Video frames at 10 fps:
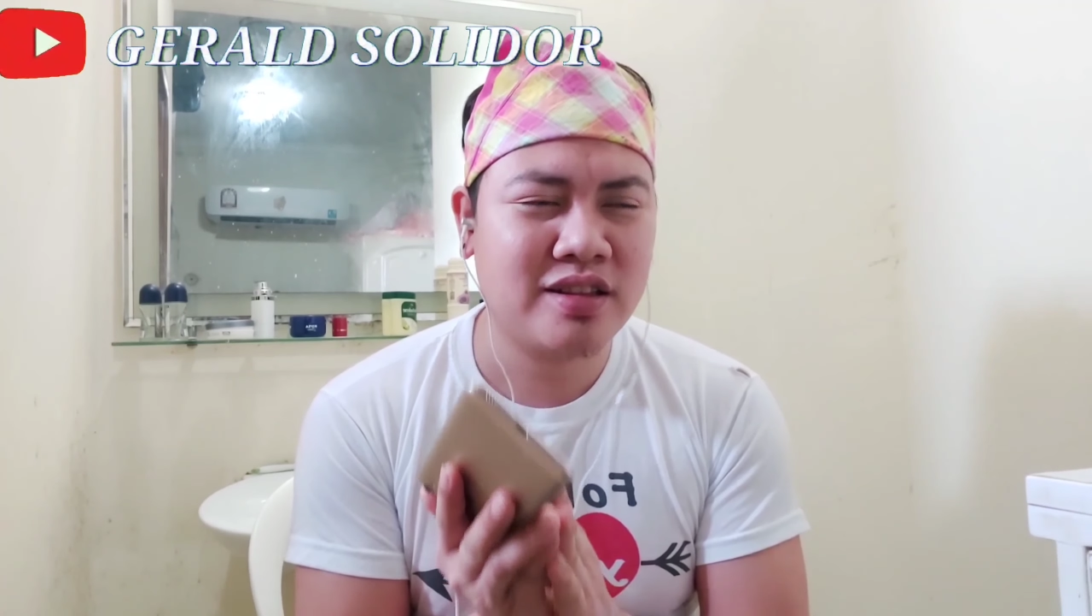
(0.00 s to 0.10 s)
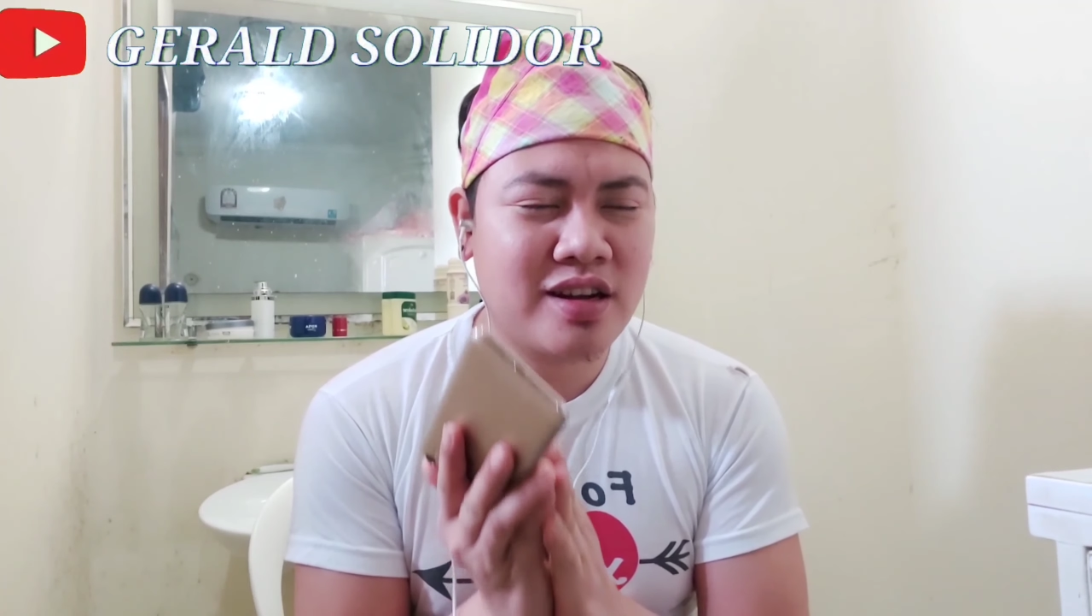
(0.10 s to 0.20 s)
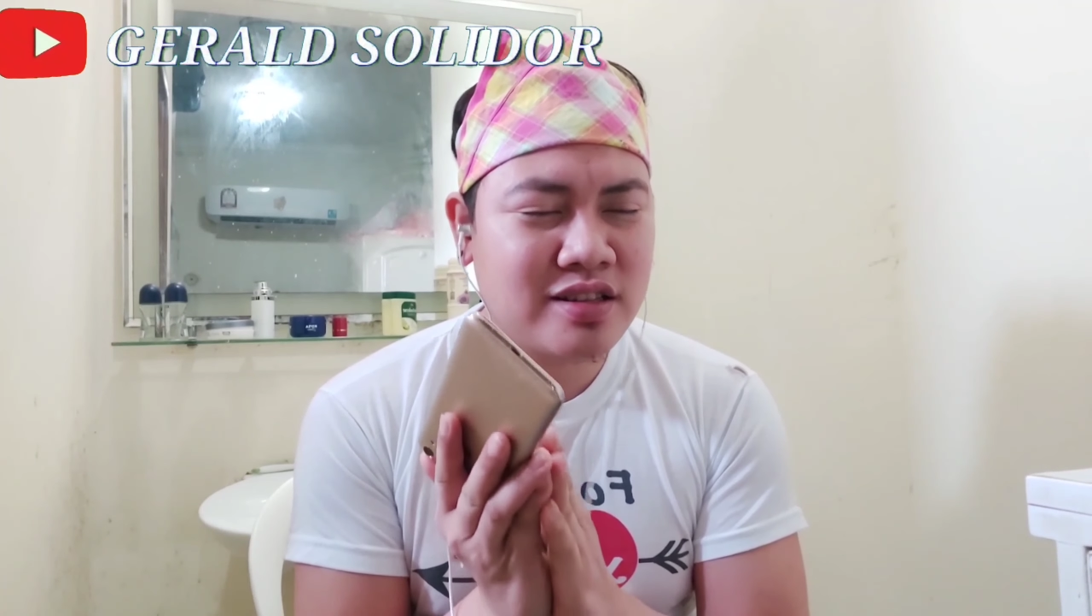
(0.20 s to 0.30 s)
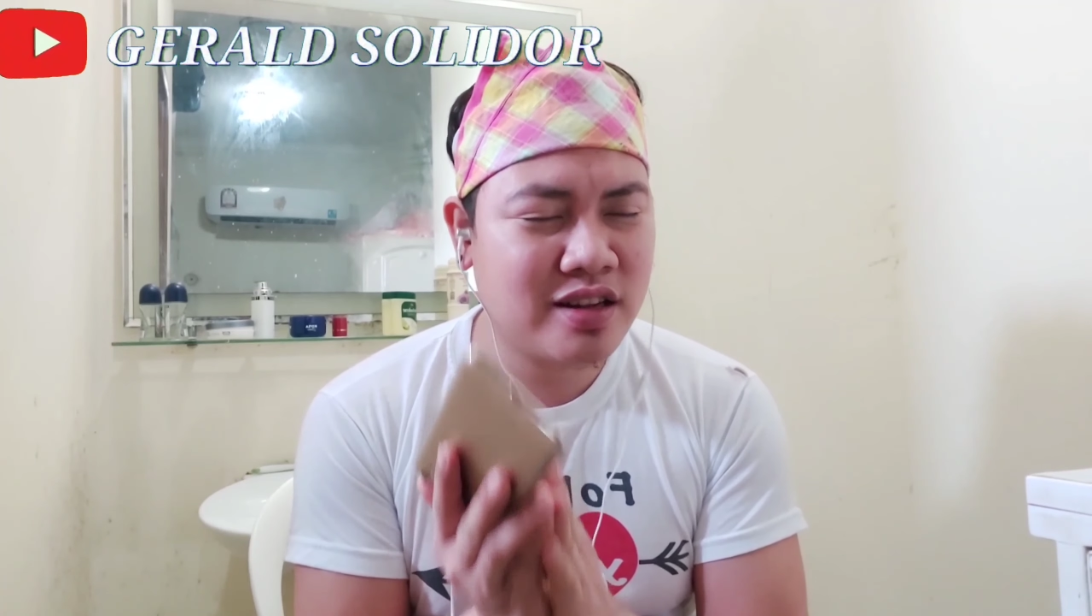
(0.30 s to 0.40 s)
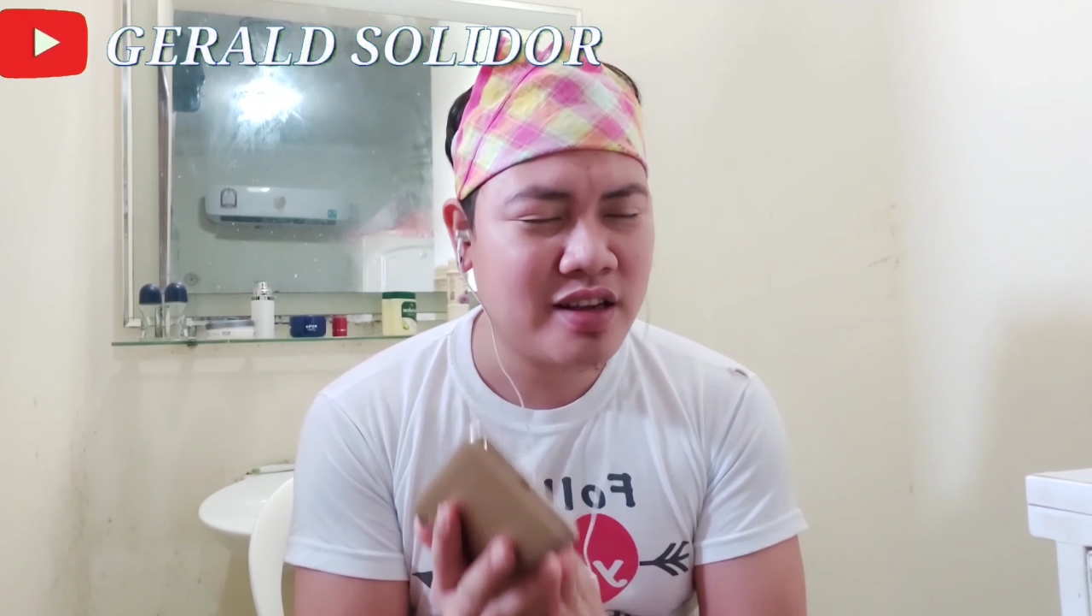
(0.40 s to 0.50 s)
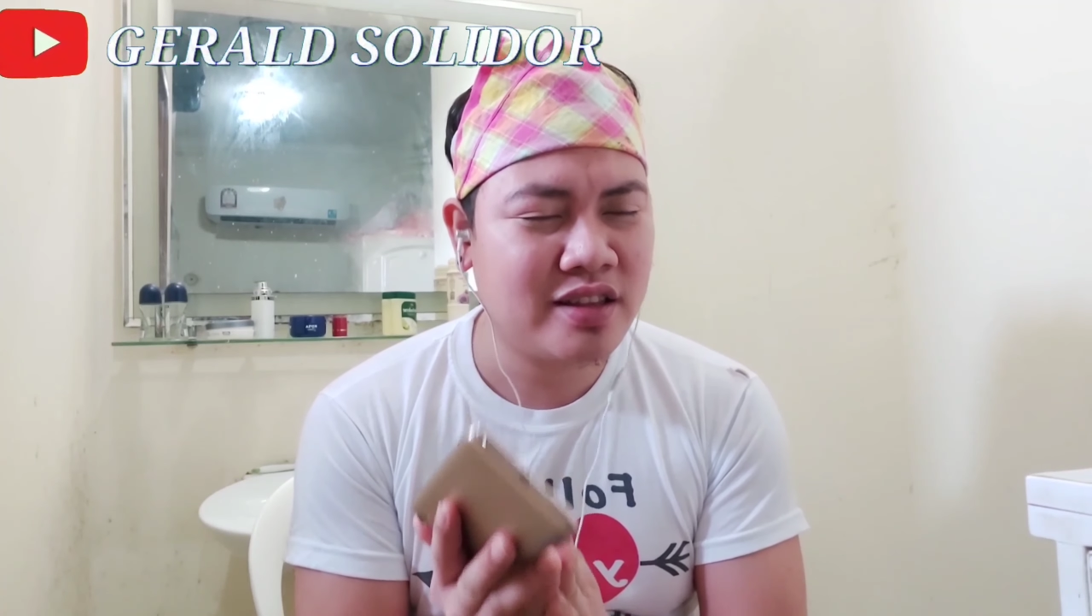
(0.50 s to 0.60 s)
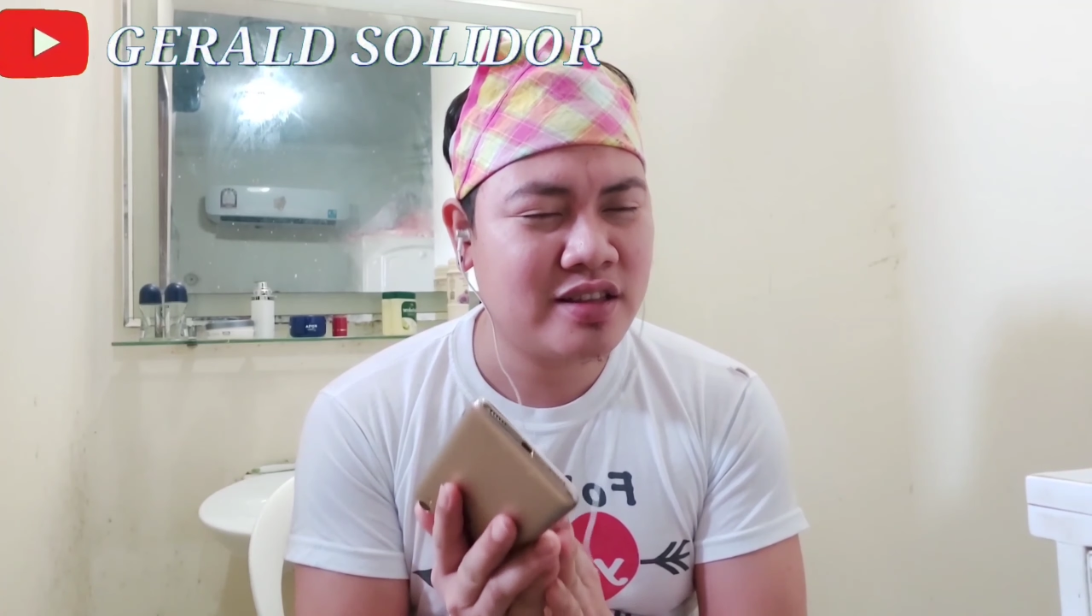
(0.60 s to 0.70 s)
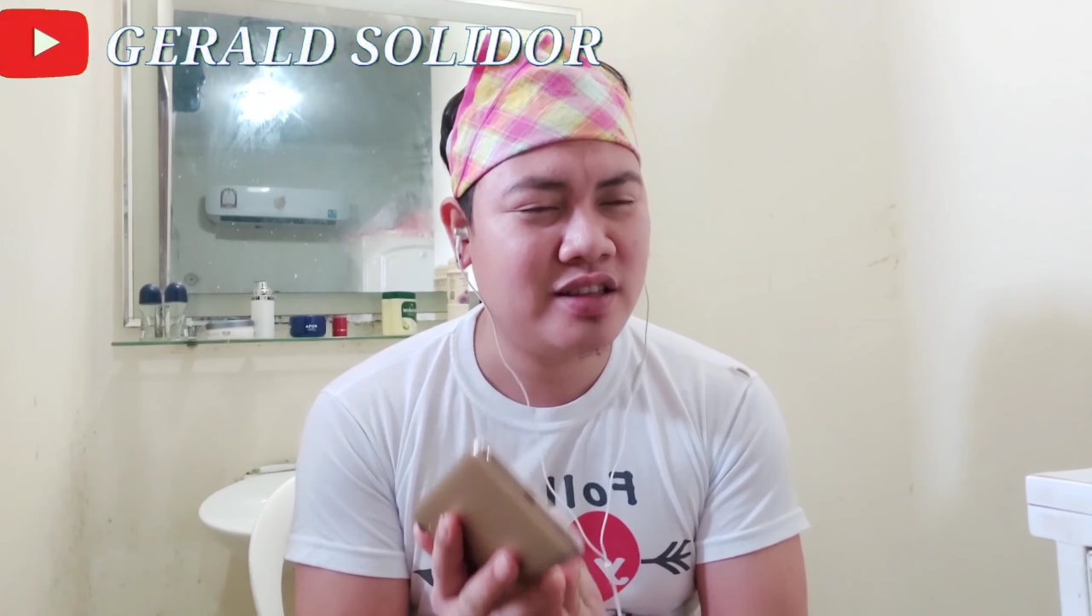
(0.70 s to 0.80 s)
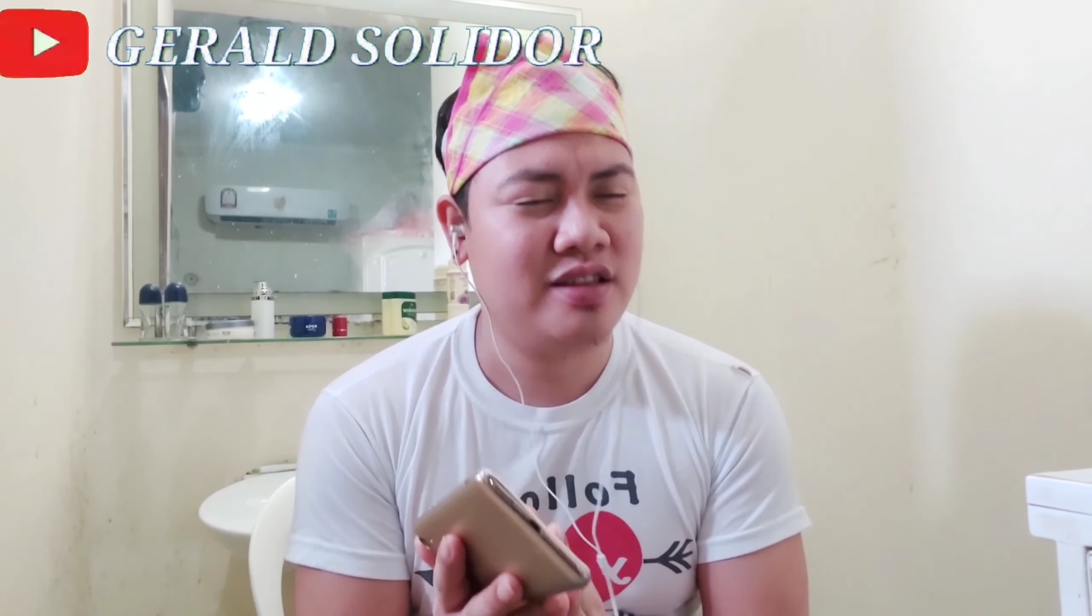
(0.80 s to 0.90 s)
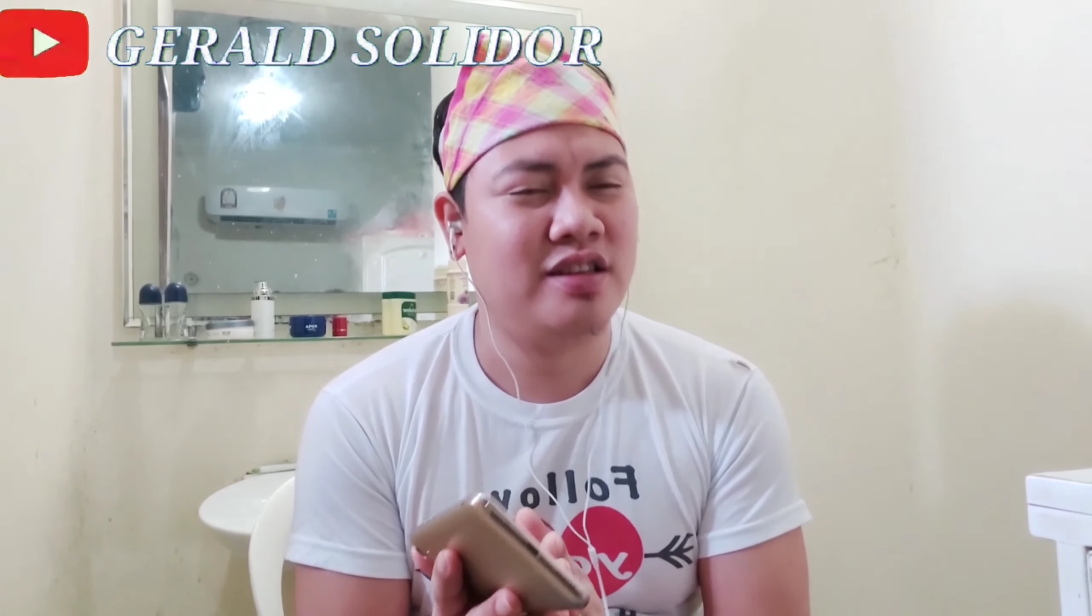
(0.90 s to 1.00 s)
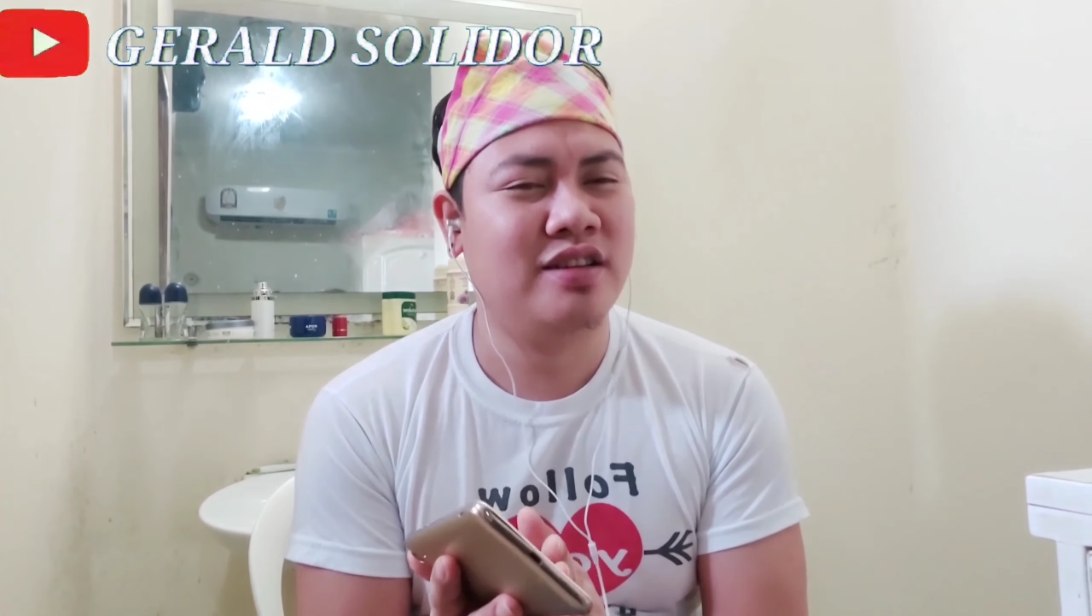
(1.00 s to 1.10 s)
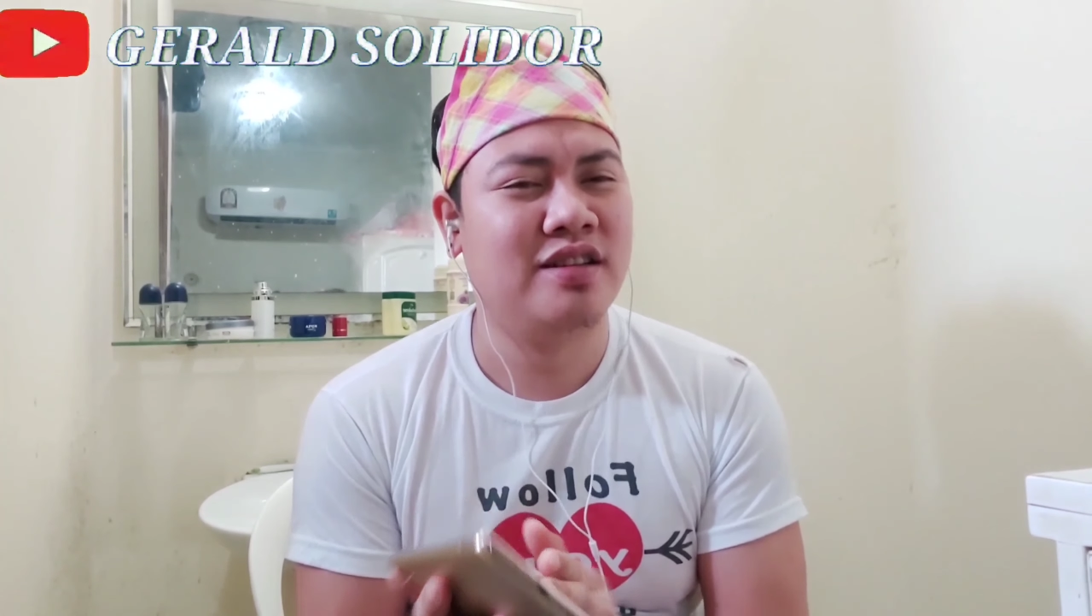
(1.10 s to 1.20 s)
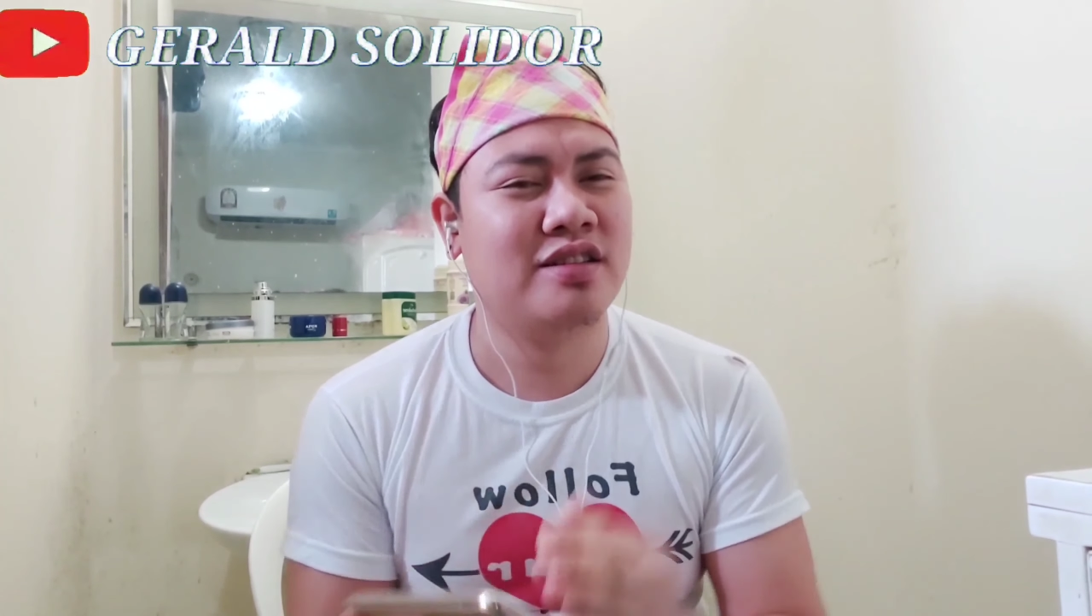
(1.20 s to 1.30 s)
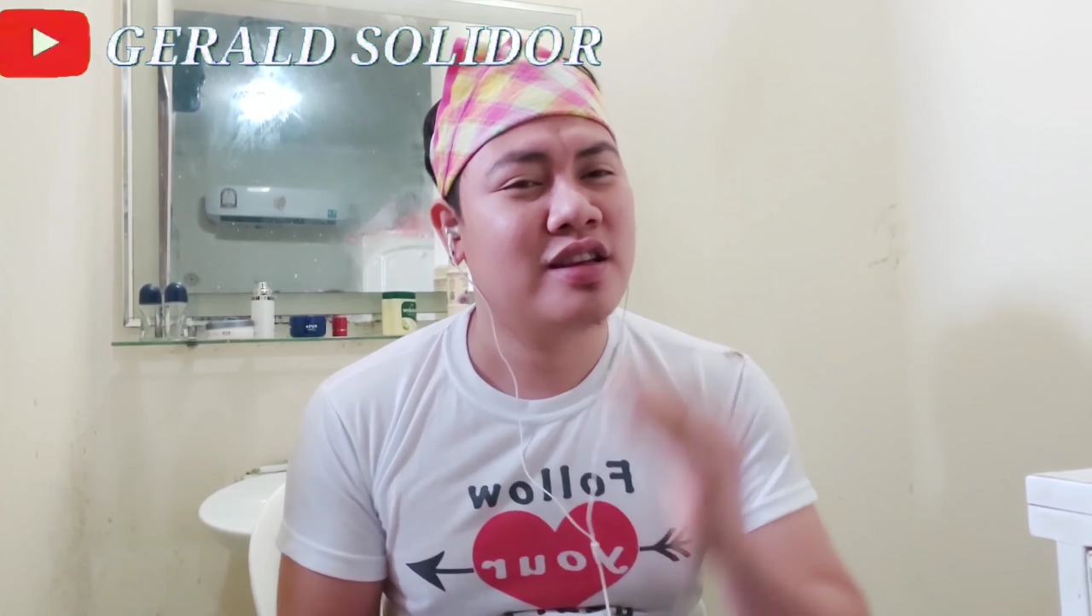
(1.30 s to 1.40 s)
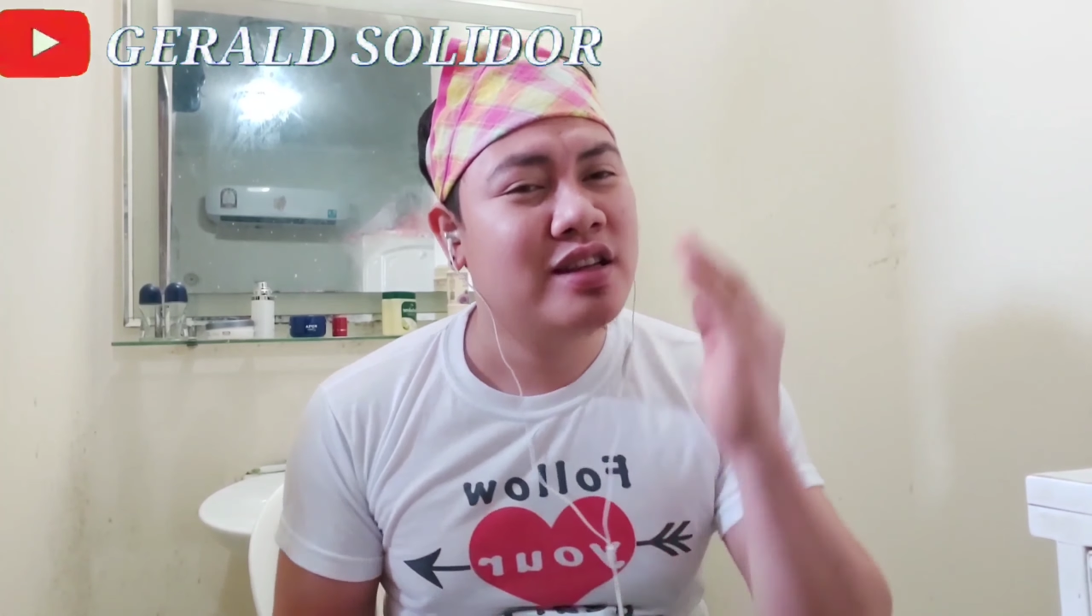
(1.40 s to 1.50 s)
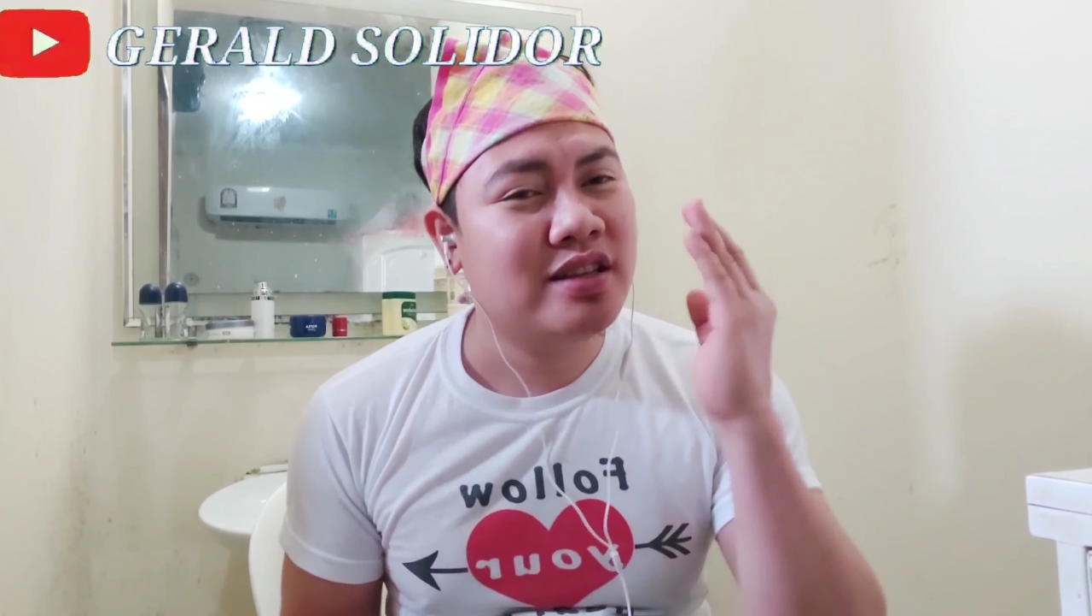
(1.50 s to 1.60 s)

translate this in English.